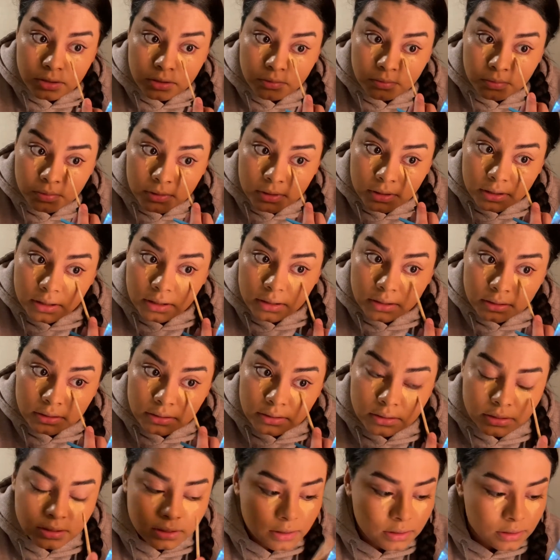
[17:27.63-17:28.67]
you
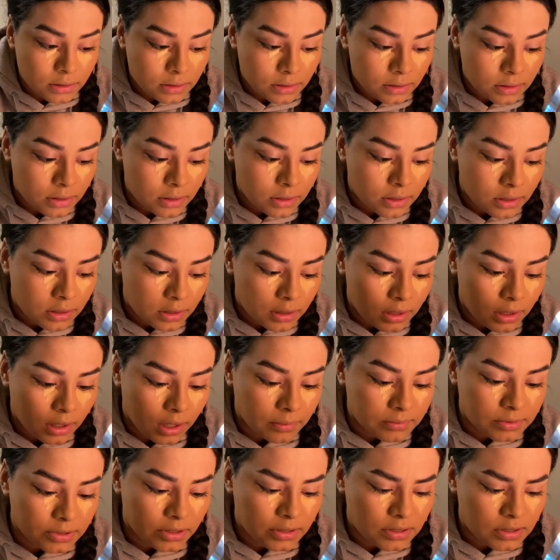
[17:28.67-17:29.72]
please?
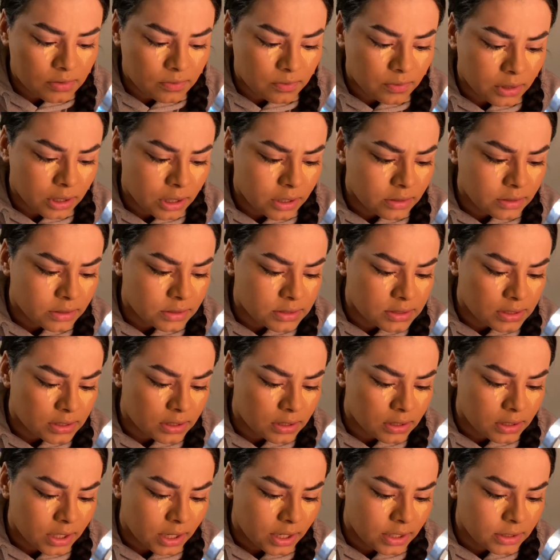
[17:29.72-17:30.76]
I'm starting to run out of
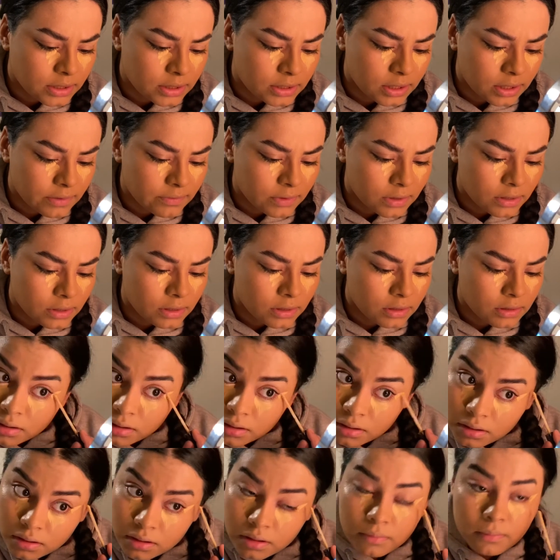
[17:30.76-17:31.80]
concealer, kind of, not really.
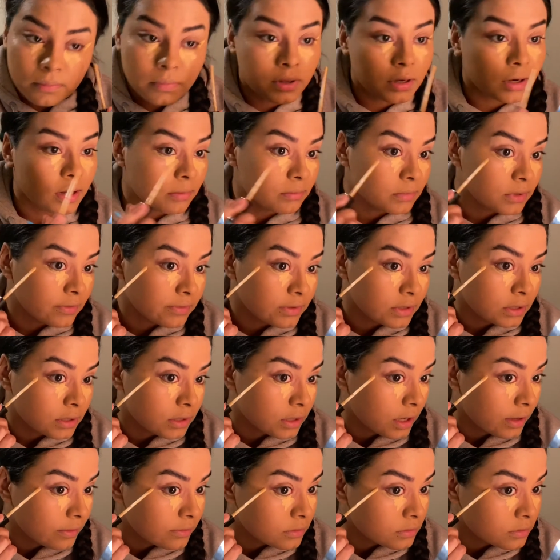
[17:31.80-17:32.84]
But I'm definitely
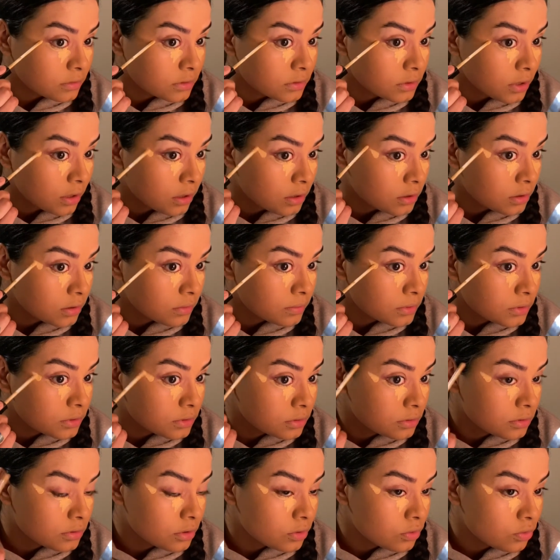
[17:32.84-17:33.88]
gonna have to stock up
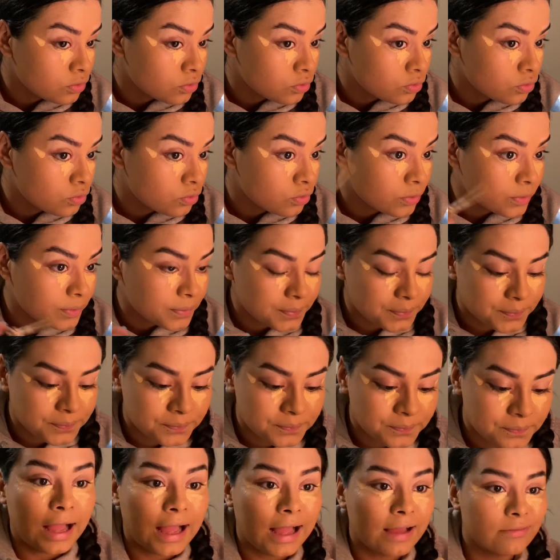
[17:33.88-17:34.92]
soon.
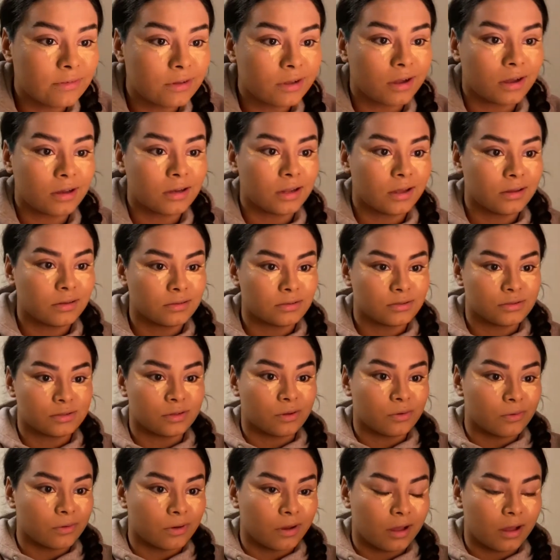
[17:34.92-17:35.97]
I haven't gone out in
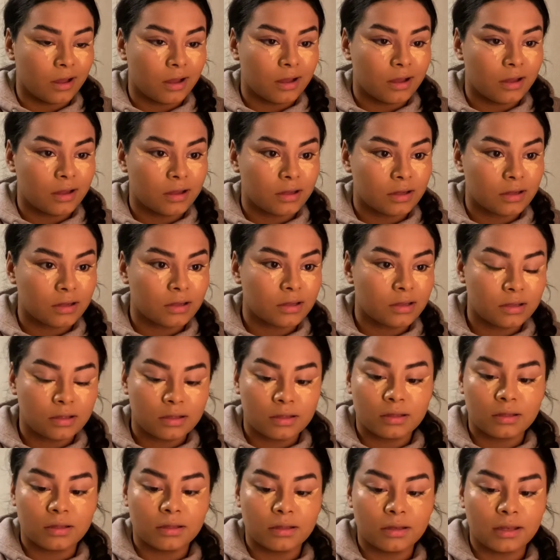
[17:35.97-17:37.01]
so long.
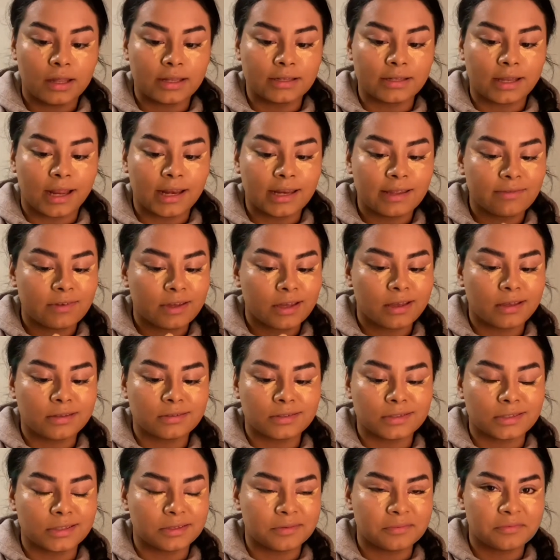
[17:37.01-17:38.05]
Like, not even because
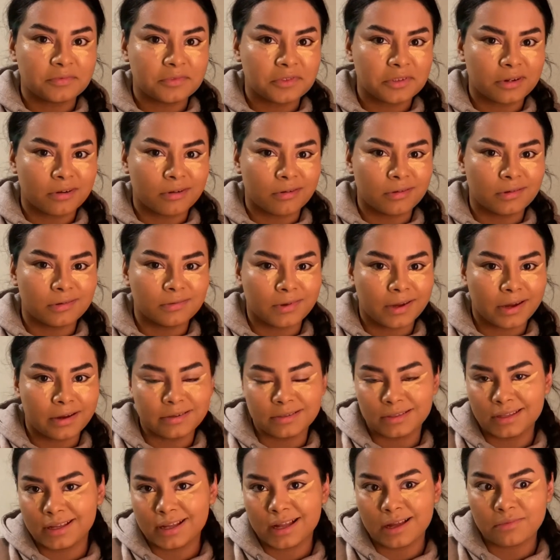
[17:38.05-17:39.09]
of
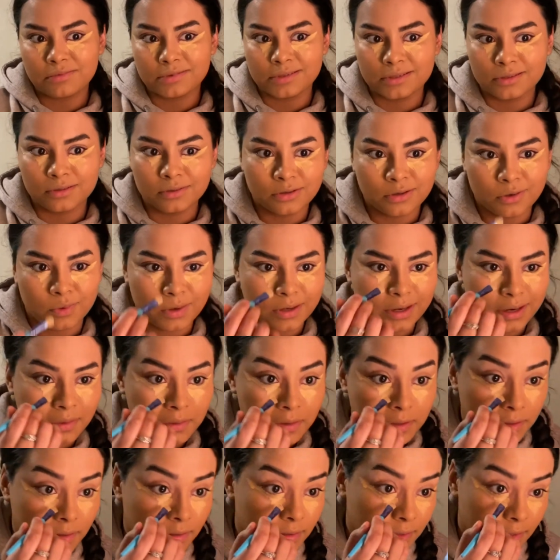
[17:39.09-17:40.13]
coronavirus. Like, I was still going out
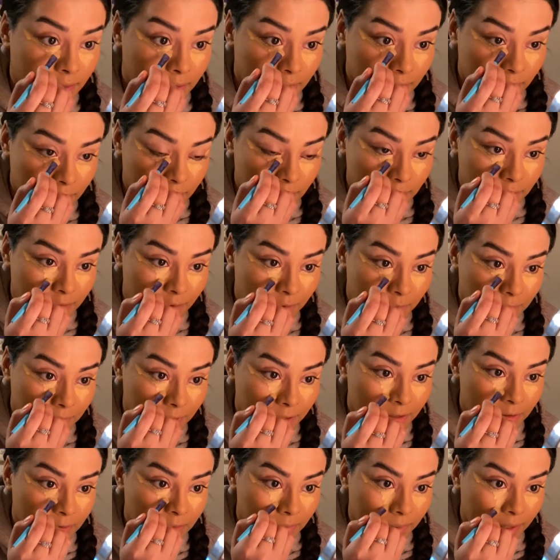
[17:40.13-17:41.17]
here and there, you know, my
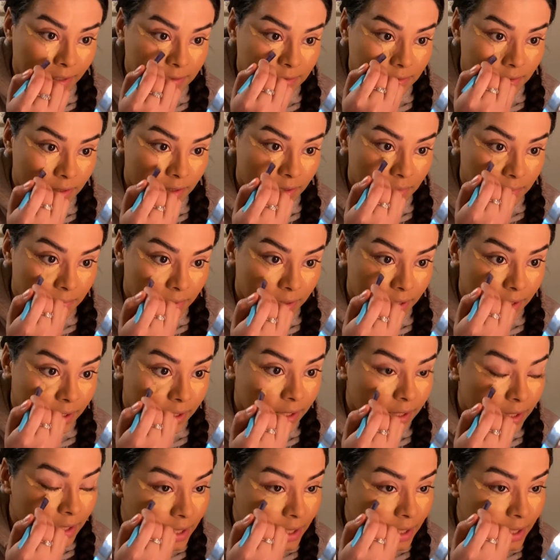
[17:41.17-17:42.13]
little mask on. But,